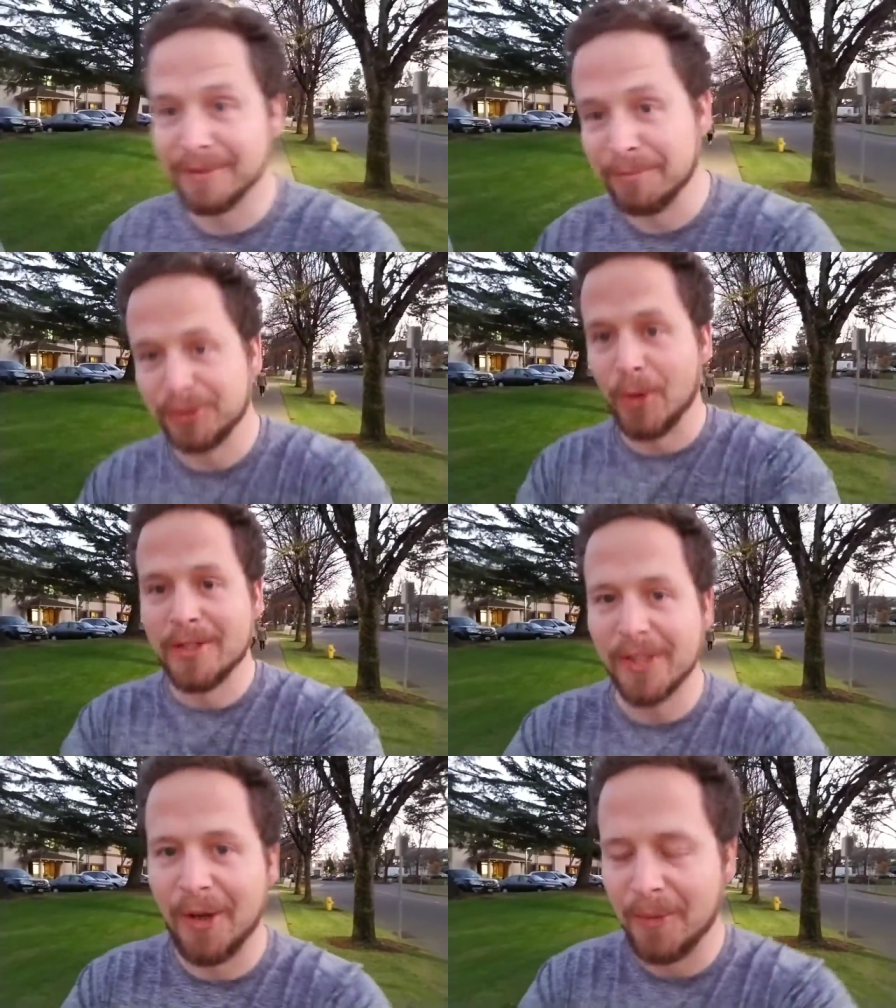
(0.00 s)
their
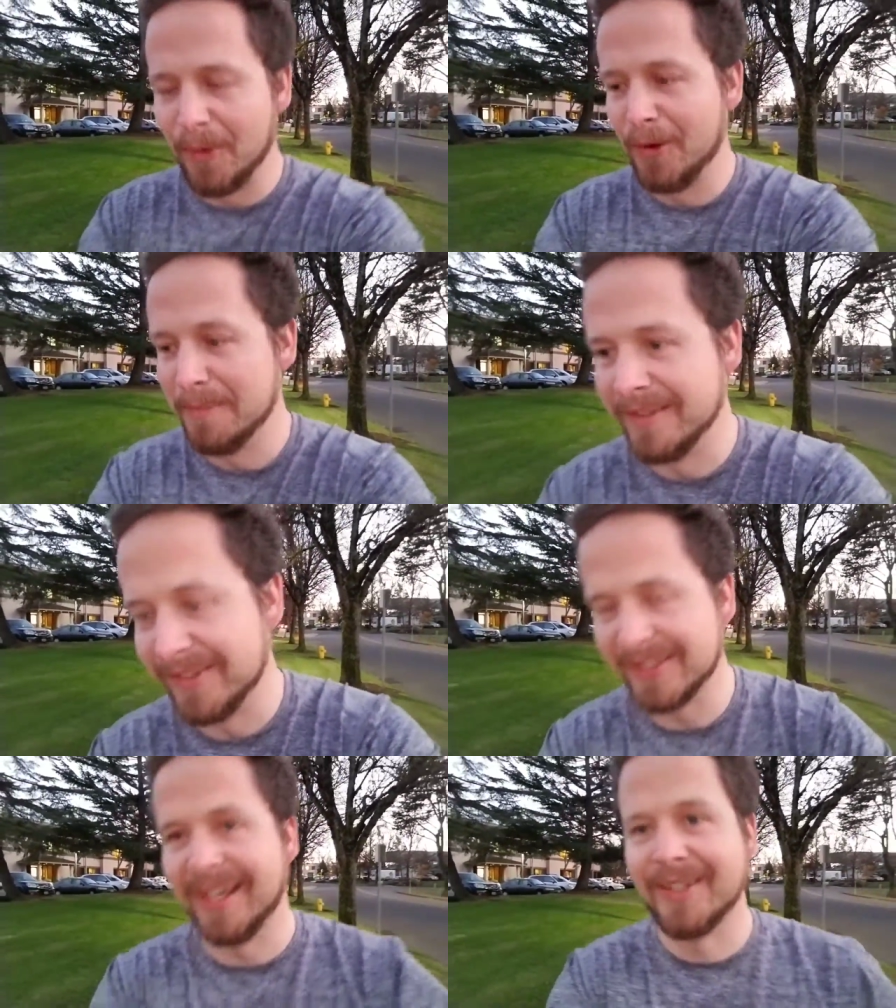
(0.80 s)
joints all warm and
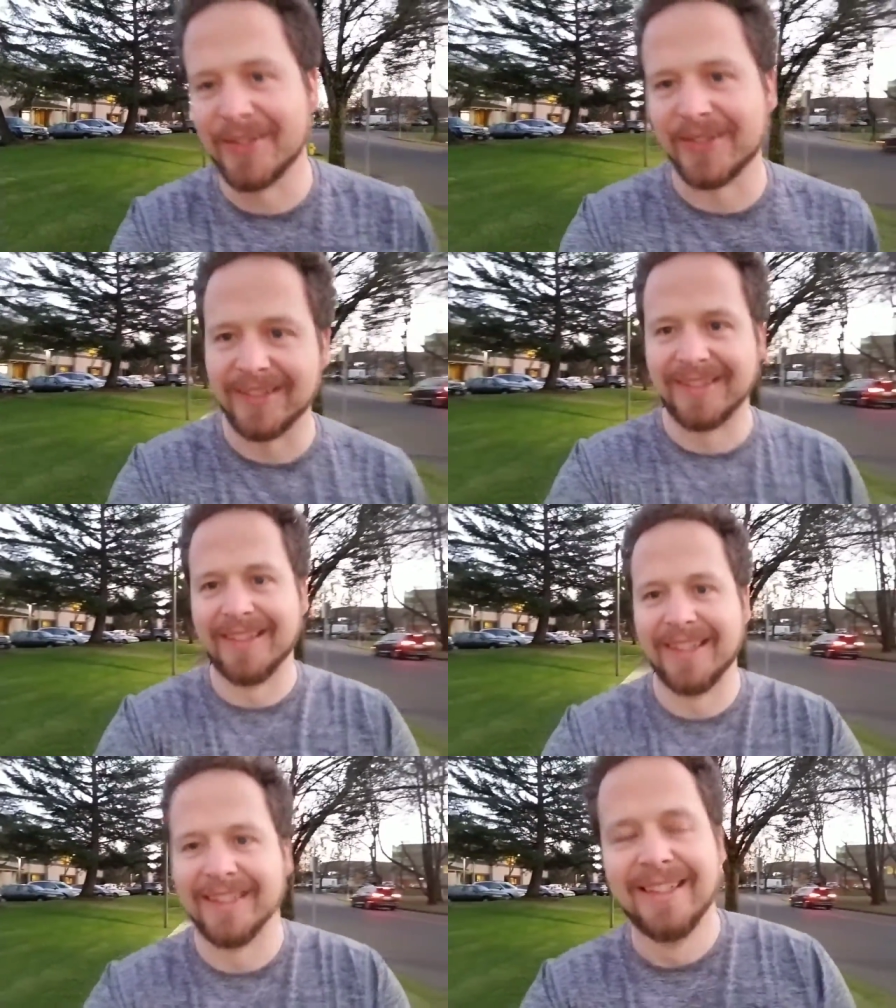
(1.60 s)
such,
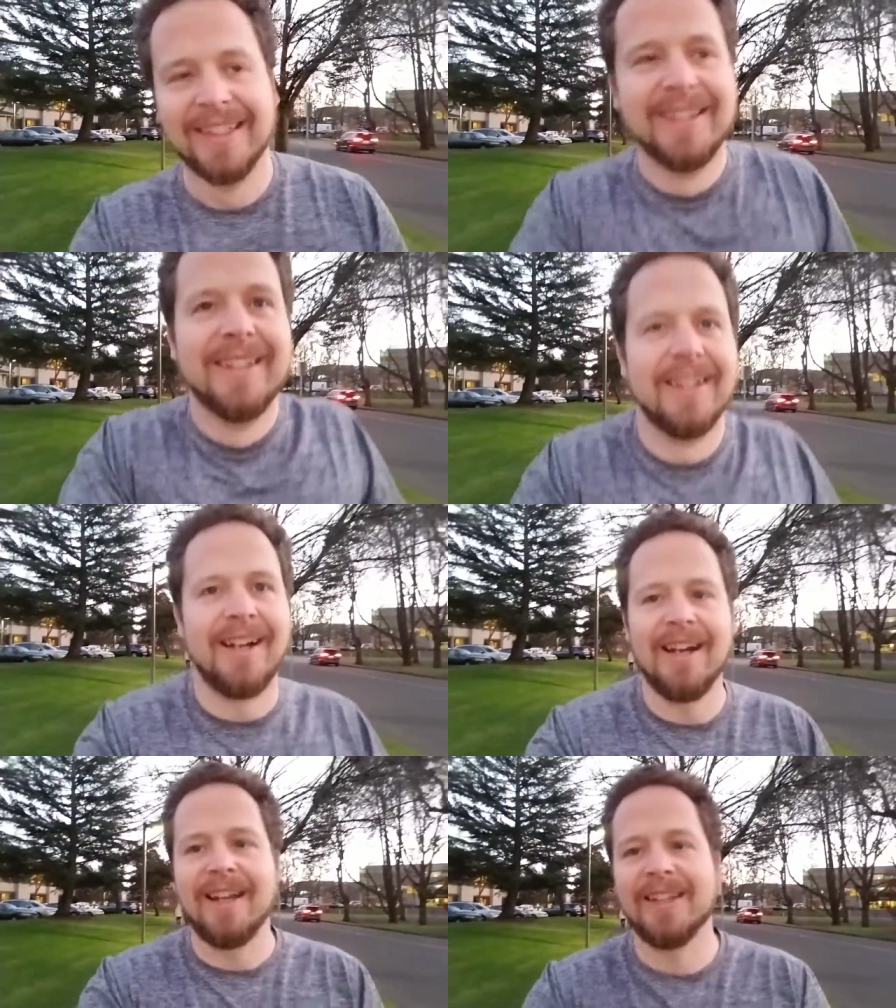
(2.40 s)
so uh,
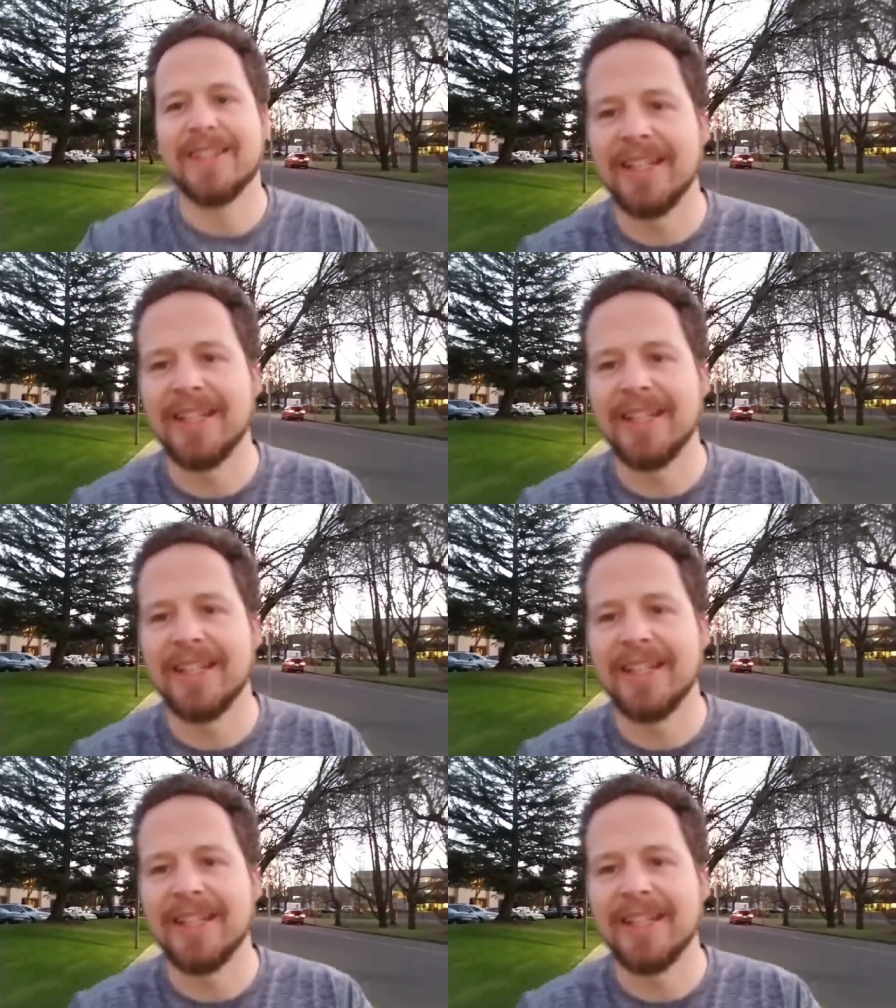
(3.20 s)
all right, let's